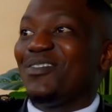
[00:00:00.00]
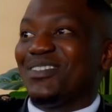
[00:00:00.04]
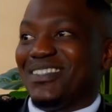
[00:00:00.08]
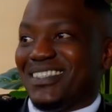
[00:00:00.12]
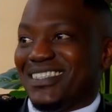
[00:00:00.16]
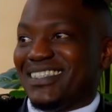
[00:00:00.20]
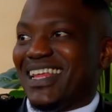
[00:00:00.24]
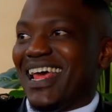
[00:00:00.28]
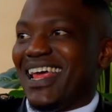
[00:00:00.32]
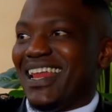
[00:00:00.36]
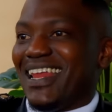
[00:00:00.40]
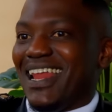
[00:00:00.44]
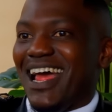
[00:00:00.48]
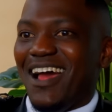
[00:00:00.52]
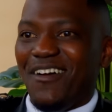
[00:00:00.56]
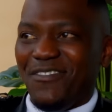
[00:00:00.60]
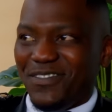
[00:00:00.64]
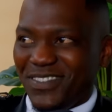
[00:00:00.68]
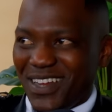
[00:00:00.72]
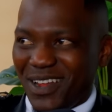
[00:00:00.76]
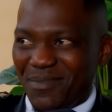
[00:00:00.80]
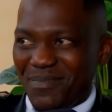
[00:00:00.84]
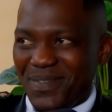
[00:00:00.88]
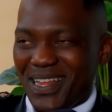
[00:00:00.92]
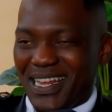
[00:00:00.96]
I was done.
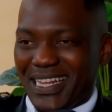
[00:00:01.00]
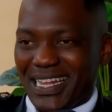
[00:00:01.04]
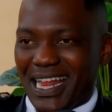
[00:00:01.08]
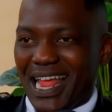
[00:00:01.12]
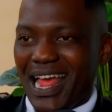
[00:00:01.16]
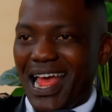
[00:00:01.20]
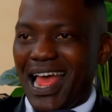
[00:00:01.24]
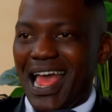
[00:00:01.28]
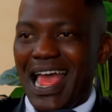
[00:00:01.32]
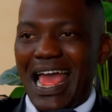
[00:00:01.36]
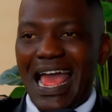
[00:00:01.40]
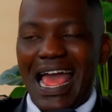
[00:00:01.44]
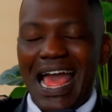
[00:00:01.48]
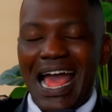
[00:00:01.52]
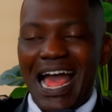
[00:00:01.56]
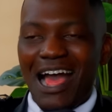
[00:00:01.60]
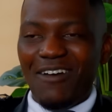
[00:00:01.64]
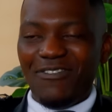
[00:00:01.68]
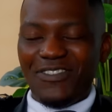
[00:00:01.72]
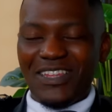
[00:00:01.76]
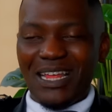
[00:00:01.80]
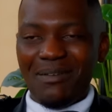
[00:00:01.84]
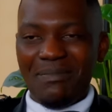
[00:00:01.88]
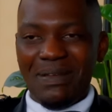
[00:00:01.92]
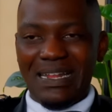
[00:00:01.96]

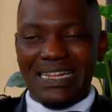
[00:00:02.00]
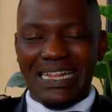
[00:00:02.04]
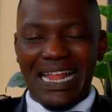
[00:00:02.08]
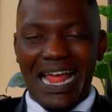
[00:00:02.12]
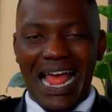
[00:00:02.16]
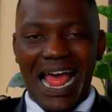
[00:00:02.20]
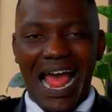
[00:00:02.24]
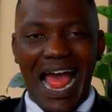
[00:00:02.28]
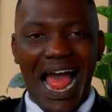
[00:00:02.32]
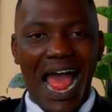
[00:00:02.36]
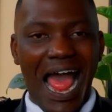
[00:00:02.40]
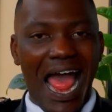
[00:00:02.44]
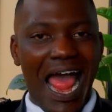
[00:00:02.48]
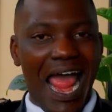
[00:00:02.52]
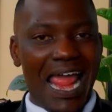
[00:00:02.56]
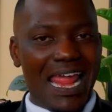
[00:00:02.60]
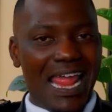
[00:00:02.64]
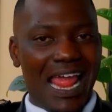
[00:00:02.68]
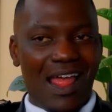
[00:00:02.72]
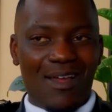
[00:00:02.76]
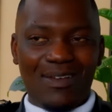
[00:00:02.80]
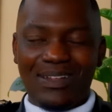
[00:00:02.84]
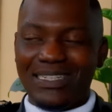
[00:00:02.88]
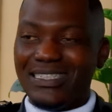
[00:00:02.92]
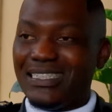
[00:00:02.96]
After Mitha,
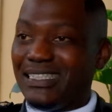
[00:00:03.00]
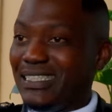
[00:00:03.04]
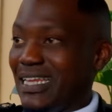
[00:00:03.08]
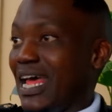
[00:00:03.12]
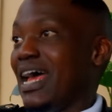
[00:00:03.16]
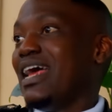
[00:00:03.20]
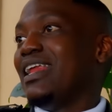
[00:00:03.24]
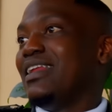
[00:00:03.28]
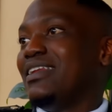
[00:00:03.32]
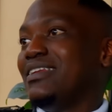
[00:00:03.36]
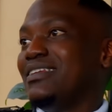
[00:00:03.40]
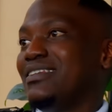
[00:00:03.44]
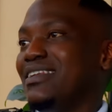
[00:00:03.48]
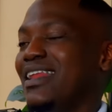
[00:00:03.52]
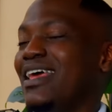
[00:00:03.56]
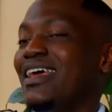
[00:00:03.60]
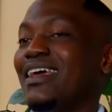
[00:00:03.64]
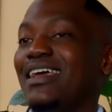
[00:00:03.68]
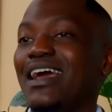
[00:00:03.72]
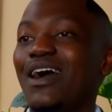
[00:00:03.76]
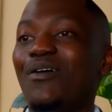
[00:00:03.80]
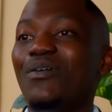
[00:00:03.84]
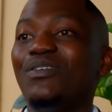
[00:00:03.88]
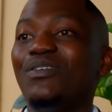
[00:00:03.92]
I was done. Like,